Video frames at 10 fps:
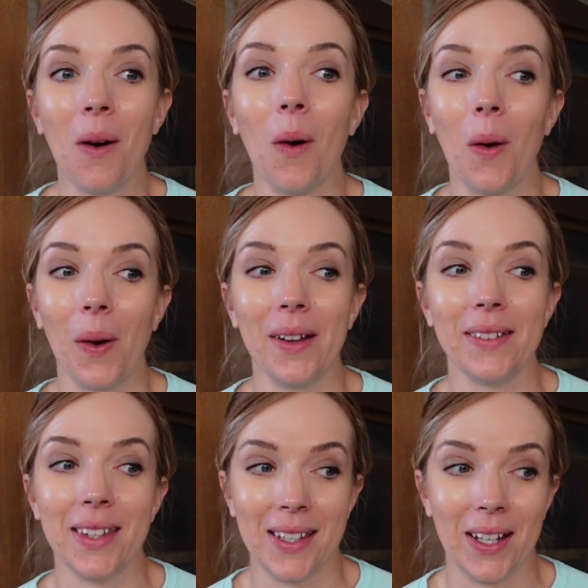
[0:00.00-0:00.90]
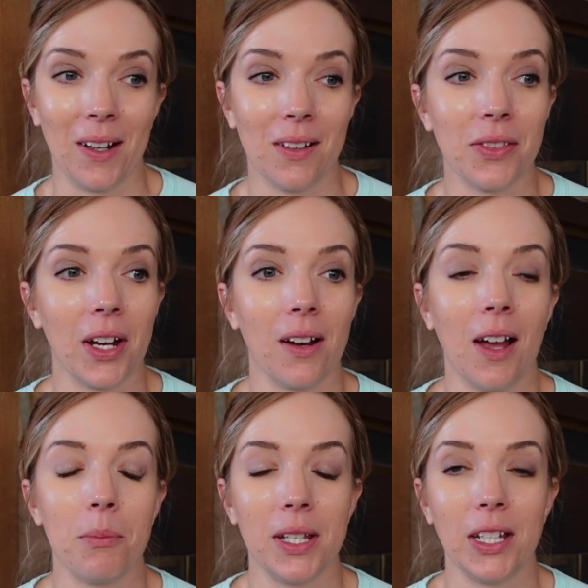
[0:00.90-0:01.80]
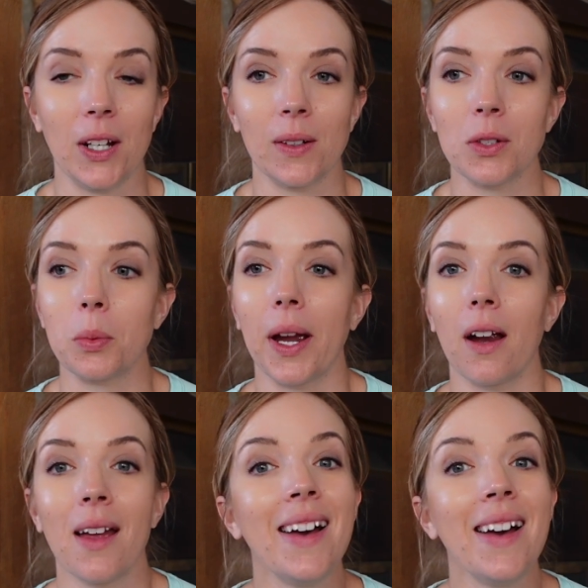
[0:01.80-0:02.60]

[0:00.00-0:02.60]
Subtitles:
on the year. There have been years where